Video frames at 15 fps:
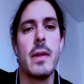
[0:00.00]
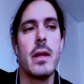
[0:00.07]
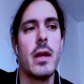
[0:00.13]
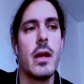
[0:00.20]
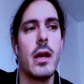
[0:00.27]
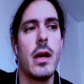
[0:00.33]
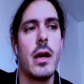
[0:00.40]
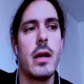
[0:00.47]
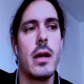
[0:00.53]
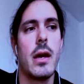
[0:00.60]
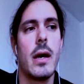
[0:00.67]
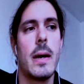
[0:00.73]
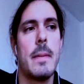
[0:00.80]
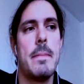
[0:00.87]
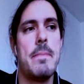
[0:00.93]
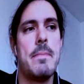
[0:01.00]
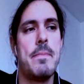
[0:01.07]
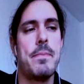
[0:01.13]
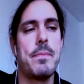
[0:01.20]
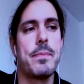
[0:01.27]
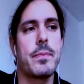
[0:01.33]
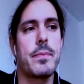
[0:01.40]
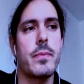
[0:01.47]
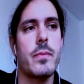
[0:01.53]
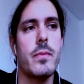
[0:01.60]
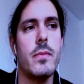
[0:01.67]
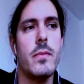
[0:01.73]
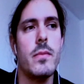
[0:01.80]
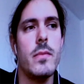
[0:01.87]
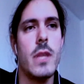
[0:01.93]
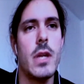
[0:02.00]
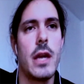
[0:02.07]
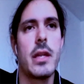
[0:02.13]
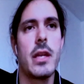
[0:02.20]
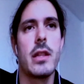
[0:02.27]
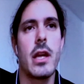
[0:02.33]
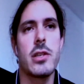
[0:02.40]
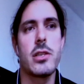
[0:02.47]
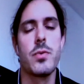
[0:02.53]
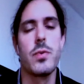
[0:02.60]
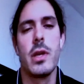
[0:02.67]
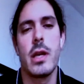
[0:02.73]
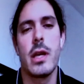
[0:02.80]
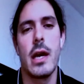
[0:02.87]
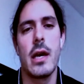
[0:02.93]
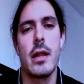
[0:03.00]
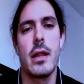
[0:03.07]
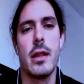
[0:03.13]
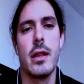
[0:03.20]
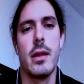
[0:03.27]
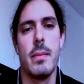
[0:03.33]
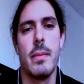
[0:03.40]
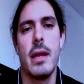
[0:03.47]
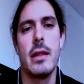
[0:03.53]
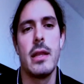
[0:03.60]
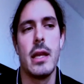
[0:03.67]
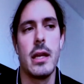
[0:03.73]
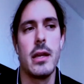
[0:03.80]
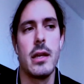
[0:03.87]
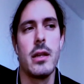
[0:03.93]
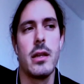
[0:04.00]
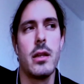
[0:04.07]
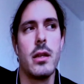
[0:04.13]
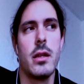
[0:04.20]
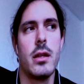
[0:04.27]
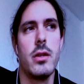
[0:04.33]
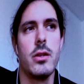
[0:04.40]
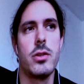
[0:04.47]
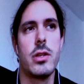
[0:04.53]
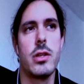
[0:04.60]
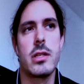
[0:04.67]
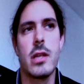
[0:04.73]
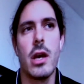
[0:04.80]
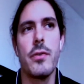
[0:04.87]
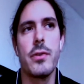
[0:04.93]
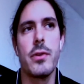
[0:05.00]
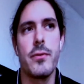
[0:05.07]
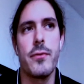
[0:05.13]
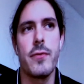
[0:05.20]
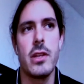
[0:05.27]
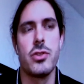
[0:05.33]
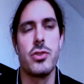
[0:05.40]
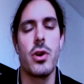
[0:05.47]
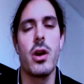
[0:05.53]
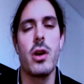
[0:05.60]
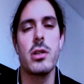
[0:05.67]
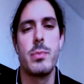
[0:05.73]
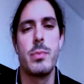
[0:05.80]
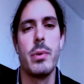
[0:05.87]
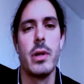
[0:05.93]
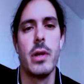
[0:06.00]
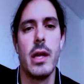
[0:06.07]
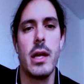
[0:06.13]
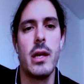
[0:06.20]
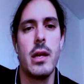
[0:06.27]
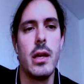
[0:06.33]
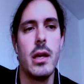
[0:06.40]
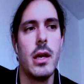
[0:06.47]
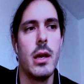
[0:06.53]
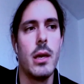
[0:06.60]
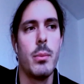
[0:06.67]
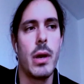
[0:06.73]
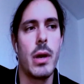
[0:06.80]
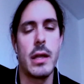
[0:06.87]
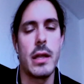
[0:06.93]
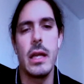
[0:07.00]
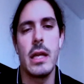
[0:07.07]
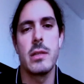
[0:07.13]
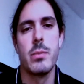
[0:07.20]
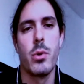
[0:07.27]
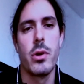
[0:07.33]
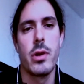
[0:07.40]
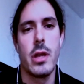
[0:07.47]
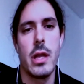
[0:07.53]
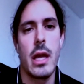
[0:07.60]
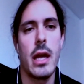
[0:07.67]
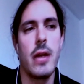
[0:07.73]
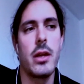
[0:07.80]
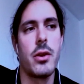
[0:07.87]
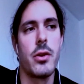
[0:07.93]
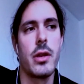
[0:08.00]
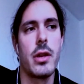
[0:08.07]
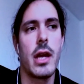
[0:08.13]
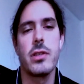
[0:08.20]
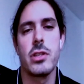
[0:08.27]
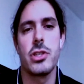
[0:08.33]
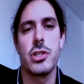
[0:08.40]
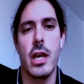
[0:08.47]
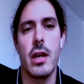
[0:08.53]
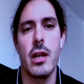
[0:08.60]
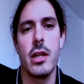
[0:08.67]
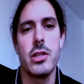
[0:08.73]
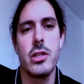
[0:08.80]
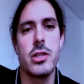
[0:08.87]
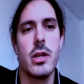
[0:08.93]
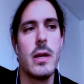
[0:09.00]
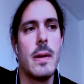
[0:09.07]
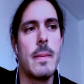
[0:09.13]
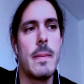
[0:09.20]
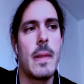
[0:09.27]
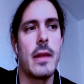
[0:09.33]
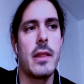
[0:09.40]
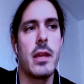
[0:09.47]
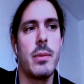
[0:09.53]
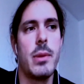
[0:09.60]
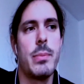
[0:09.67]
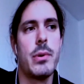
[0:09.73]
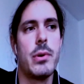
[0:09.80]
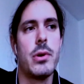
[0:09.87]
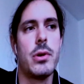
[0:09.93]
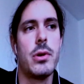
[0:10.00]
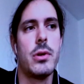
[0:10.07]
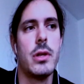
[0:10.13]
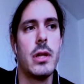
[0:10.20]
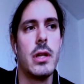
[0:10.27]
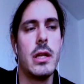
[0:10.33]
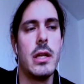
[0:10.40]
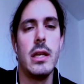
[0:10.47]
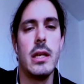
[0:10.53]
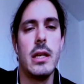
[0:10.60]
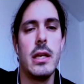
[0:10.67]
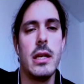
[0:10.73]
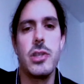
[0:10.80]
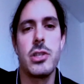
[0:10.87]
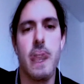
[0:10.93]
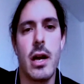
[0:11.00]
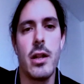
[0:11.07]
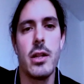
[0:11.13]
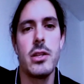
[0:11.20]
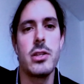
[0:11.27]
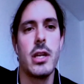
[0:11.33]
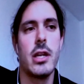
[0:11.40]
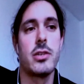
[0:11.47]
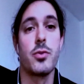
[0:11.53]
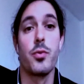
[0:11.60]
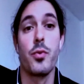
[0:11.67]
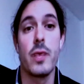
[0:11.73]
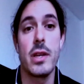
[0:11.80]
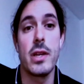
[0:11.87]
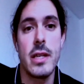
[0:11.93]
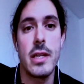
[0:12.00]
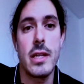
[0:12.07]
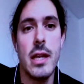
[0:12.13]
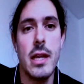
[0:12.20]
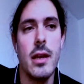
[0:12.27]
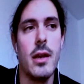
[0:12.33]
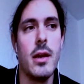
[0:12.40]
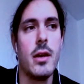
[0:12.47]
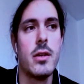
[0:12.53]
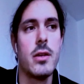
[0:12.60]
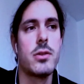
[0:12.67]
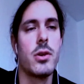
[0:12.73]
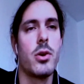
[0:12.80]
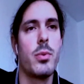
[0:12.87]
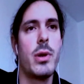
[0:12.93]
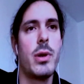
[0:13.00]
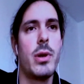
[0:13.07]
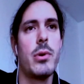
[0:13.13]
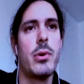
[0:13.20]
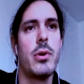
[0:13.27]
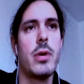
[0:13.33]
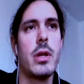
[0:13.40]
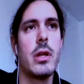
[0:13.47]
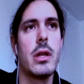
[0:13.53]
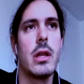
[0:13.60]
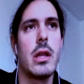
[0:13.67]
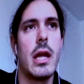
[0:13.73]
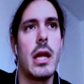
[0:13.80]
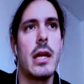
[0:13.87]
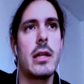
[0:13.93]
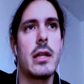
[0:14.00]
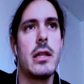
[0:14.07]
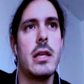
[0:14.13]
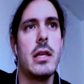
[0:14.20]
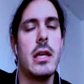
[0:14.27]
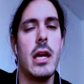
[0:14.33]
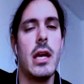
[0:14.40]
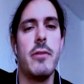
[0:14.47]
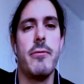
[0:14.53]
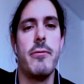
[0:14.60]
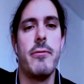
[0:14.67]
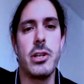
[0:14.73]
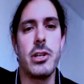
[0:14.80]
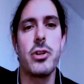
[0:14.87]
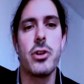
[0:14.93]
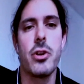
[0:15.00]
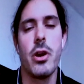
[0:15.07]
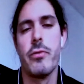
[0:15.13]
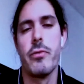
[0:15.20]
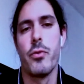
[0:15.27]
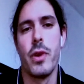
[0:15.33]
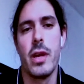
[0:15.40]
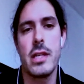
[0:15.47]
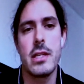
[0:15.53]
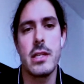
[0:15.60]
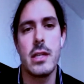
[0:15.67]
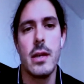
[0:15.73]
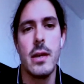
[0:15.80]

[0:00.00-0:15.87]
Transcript: and I think that's really kind of the main thing. The self-defense draws people in, but I think it's more than that. The knife is a challenge. I think people need a challenge. It's risky, so people like the adventure of risk,